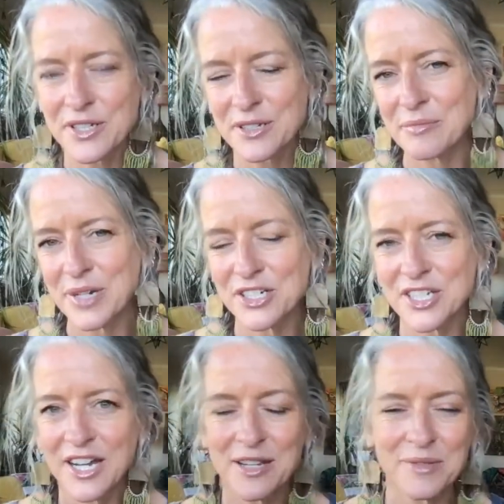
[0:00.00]
compared
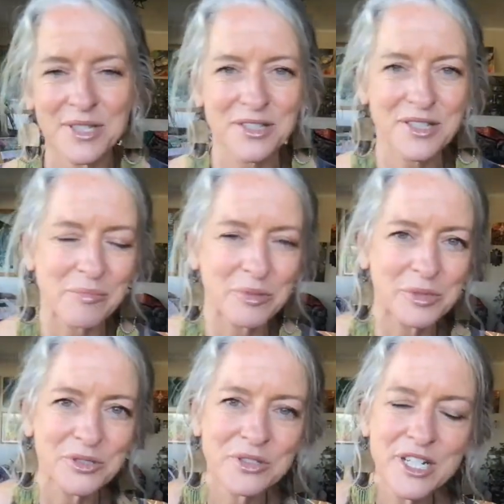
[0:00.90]
to I am the Unstoppable
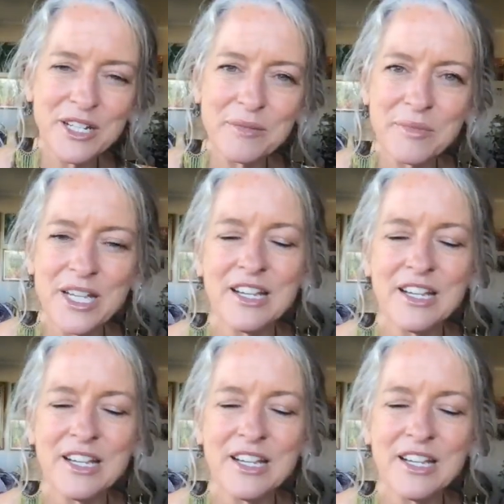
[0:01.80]
Dream.